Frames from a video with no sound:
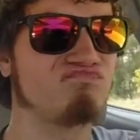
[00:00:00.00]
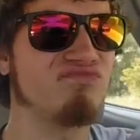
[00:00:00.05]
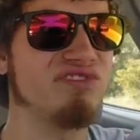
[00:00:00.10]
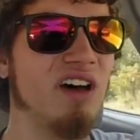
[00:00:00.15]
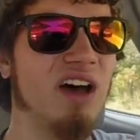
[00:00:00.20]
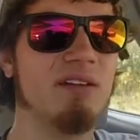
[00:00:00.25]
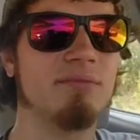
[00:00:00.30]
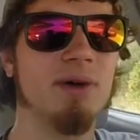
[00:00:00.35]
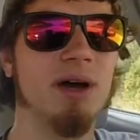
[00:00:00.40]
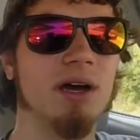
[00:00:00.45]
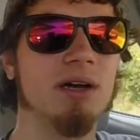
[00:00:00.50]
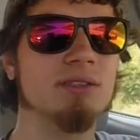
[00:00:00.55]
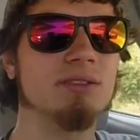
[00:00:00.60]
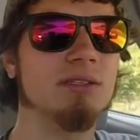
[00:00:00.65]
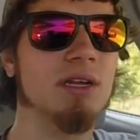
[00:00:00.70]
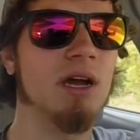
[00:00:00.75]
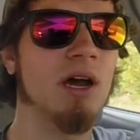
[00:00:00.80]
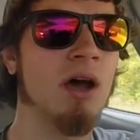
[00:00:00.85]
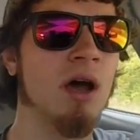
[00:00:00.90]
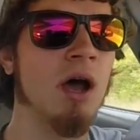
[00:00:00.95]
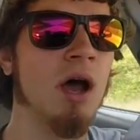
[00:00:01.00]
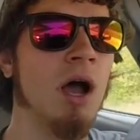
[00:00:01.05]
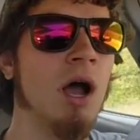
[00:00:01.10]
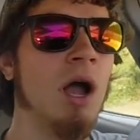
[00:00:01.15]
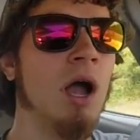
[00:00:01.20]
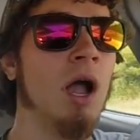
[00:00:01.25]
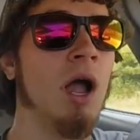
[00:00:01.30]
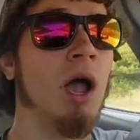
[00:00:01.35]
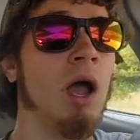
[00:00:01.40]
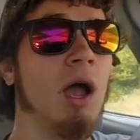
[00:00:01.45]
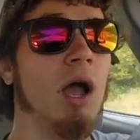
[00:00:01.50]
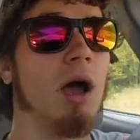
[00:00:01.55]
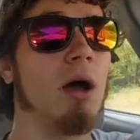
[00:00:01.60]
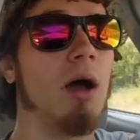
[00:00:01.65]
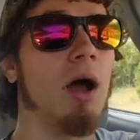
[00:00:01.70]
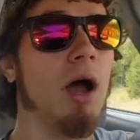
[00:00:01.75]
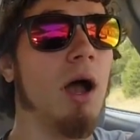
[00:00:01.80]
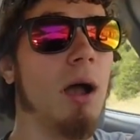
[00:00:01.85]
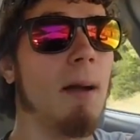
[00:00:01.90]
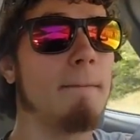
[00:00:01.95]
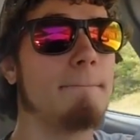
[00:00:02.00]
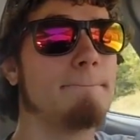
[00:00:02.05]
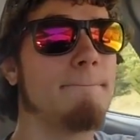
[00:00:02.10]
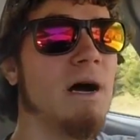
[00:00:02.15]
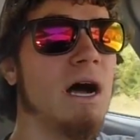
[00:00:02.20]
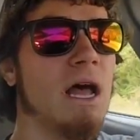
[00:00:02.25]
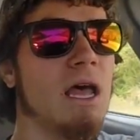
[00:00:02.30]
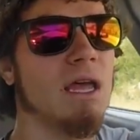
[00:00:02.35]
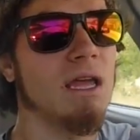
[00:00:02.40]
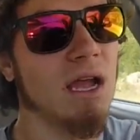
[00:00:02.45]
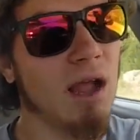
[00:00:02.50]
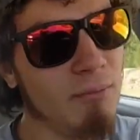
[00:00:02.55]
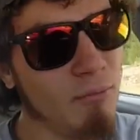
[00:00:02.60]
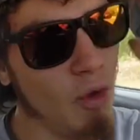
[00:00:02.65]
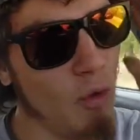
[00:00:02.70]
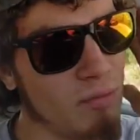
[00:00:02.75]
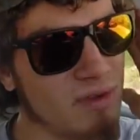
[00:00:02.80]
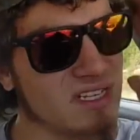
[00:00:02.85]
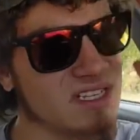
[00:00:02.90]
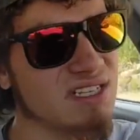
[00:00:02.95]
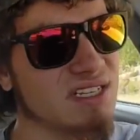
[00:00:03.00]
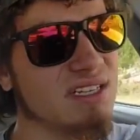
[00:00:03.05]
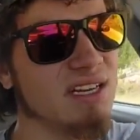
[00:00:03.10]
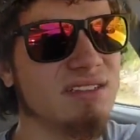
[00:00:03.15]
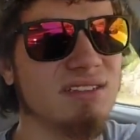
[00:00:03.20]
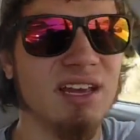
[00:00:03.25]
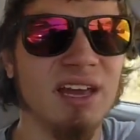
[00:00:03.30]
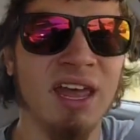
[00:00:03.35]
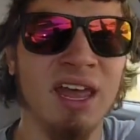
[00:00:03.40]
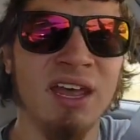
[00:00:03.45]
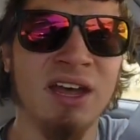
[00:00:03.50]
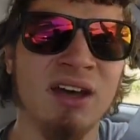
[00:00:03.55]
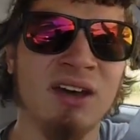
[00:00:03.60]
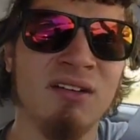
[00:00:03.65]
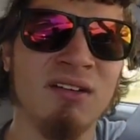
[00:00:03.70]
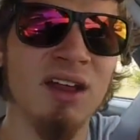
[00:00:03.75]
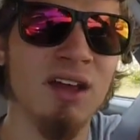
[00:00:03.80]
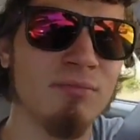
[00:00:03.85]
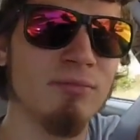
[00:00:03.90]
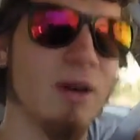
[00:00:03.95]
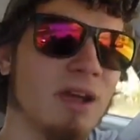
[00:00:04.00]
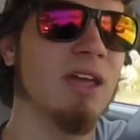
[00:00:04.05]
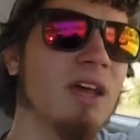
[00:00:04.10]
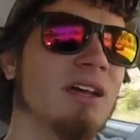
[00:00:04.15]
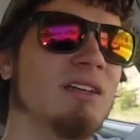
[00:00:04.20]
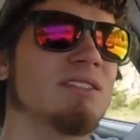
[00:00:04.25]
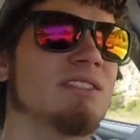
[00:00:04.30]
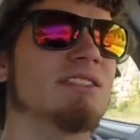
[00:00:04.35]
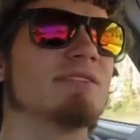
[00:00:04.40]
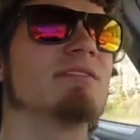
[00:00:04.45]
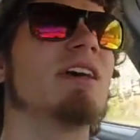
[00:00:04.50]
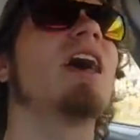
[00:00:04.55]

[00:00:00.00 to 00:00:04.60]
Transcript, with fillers: five miles now. But I'm almost in the town. I'm gonna get some